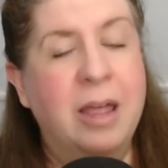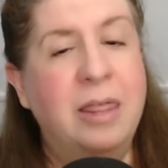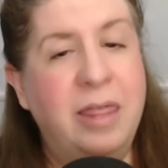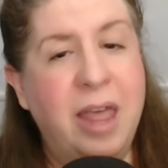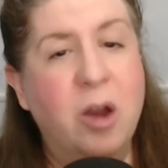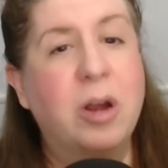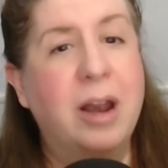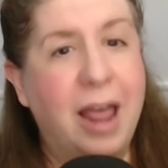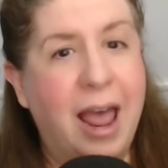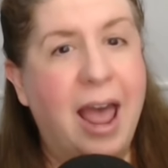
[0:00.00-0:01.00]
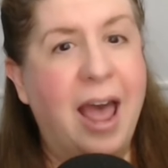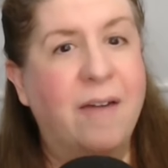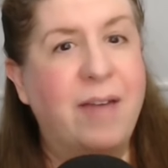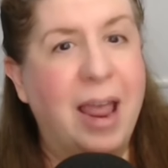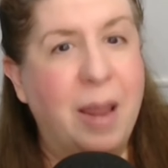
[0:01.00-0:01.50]
They're going to
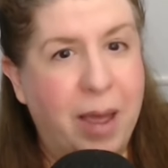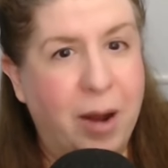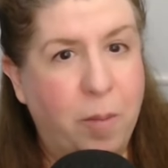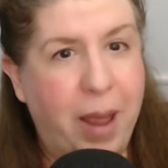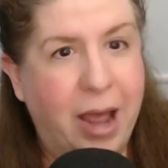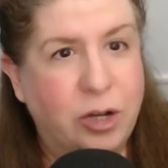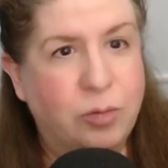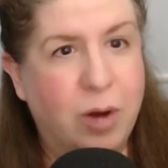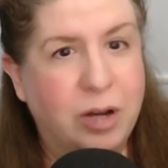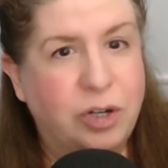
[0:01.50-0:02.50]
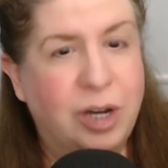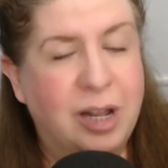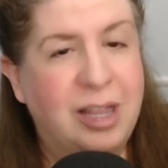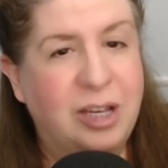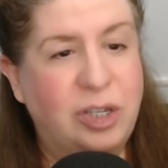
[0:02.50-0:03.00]
have a better pass rush
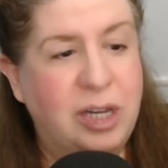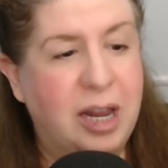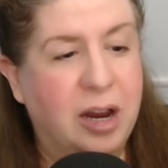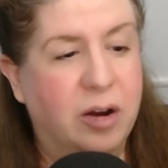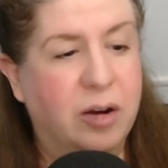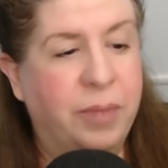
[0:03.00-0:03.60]
this year.